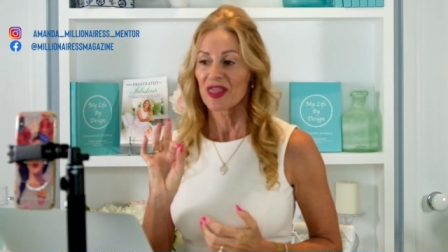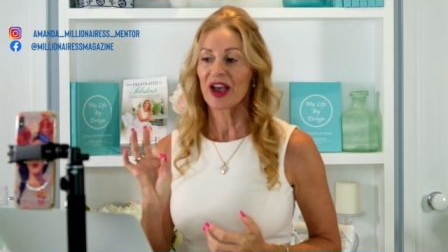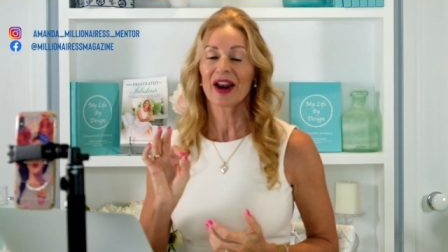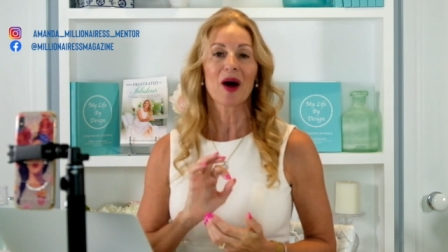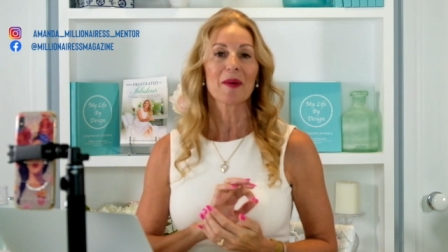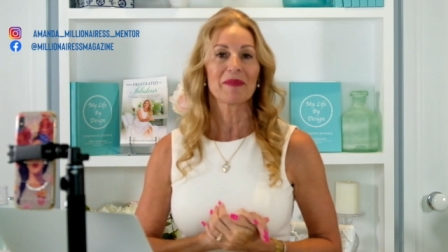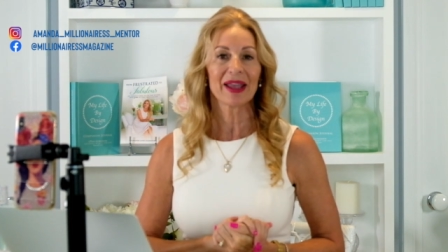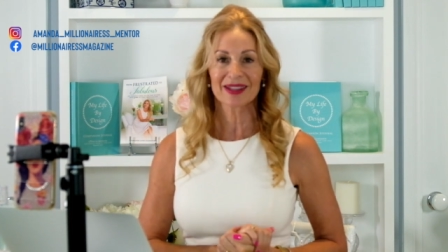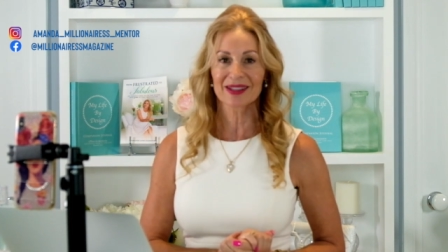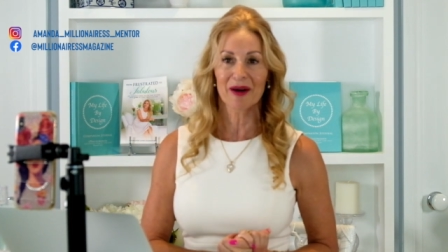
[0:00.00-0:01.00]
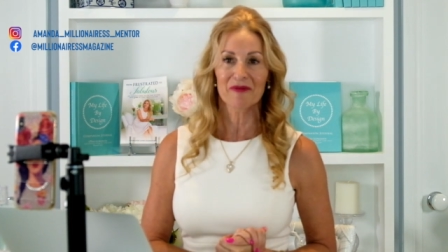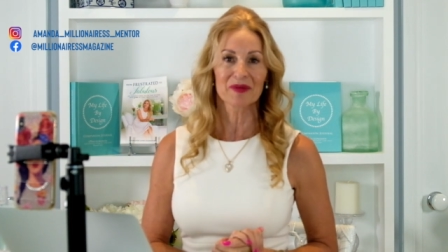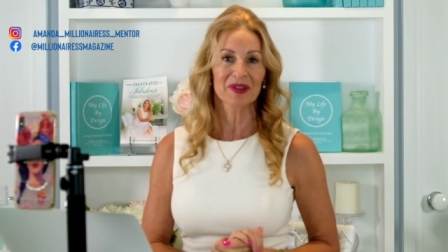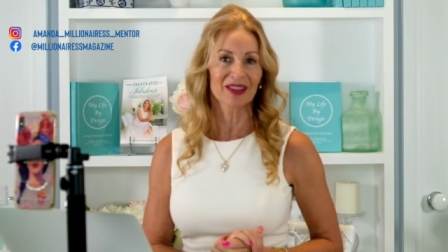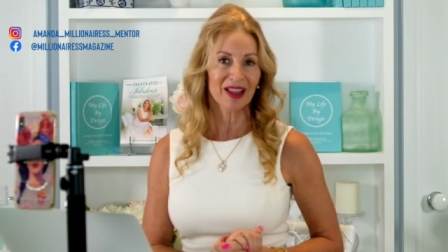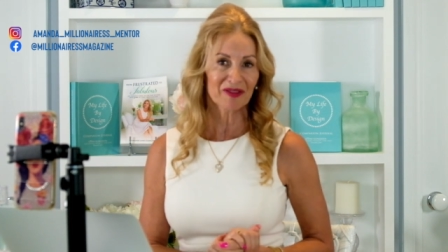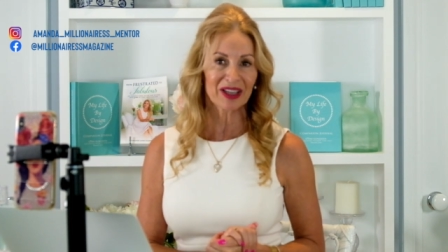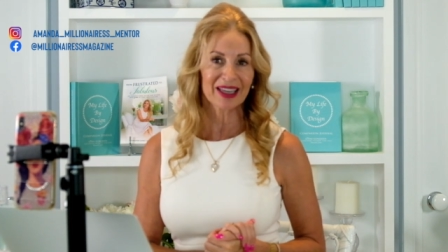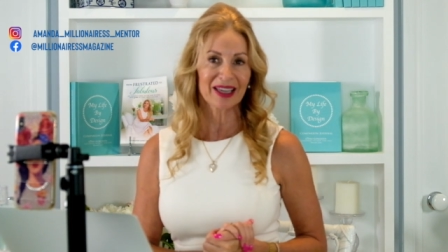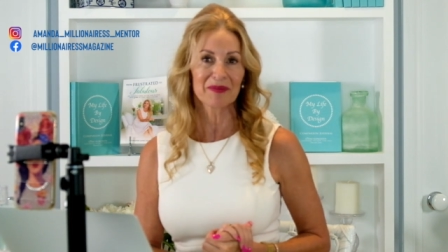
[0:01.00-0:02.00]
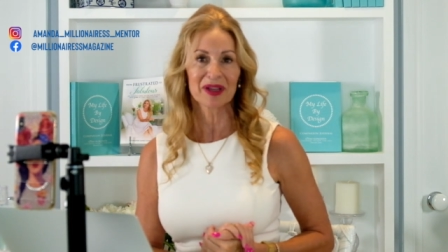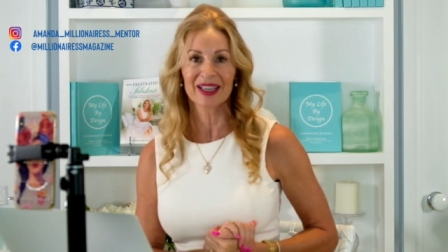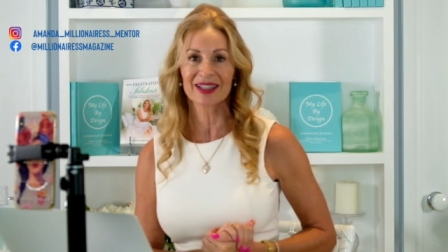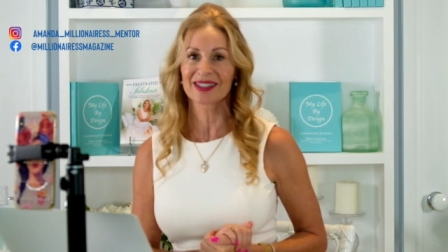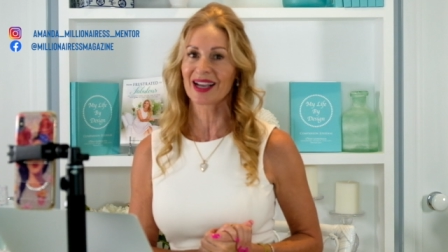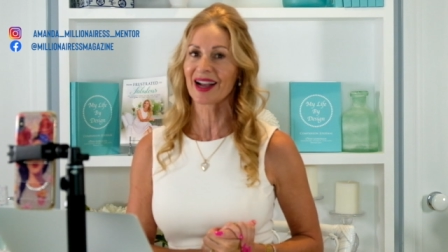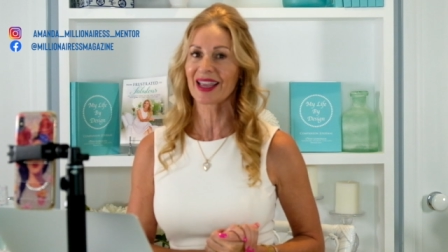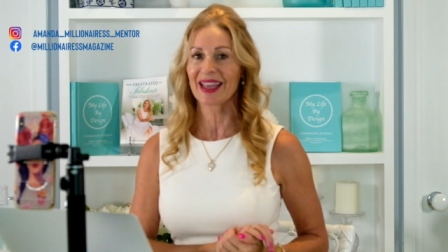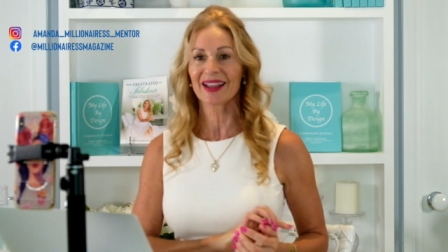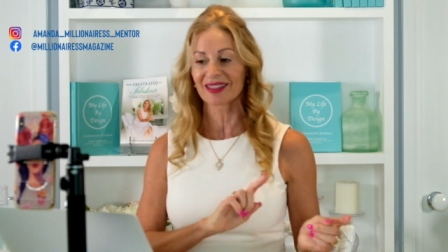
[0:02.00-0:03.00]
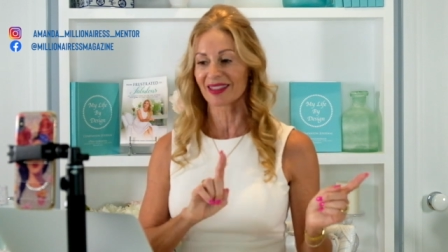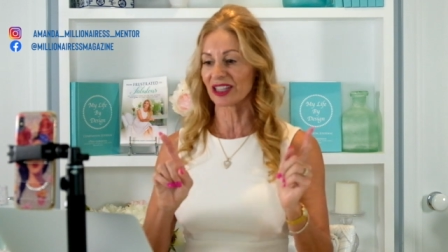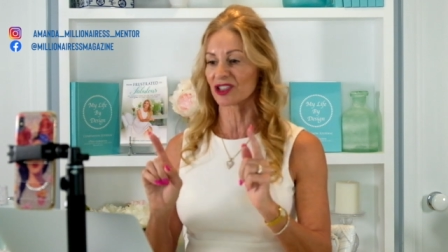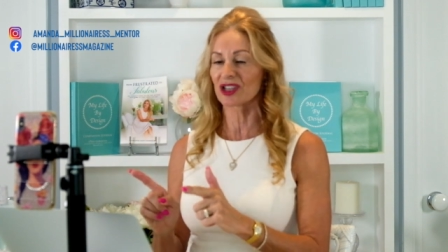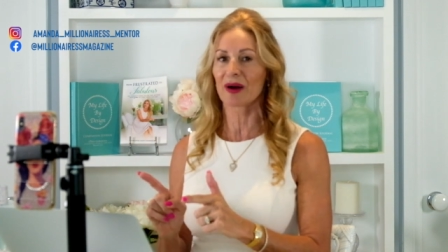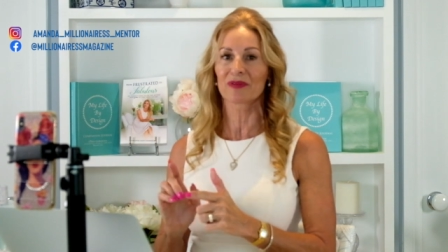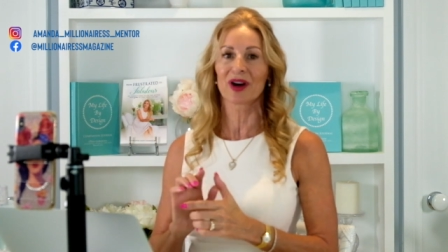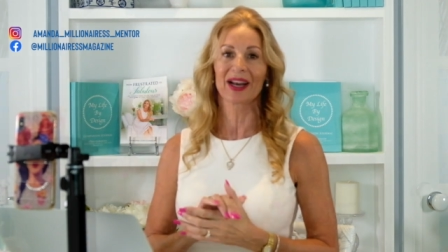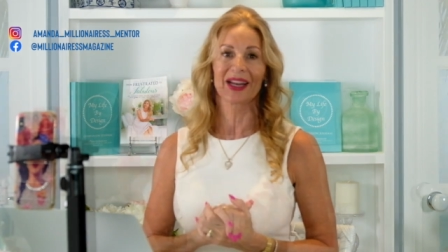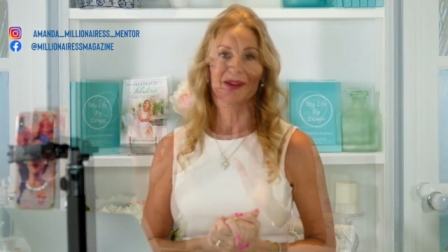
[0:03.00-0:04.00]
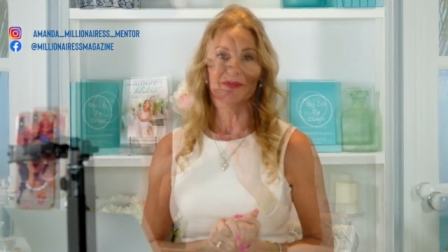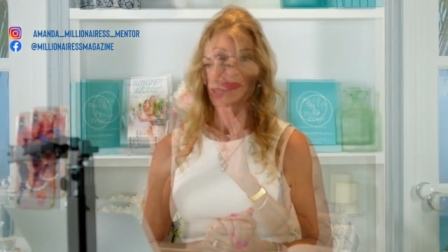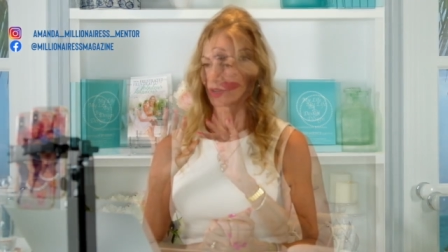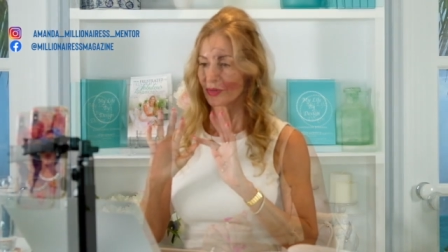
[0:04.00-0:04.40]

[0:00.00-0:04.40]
that I picked up from the lovely Kim Kiyosaki. Let's jump right in.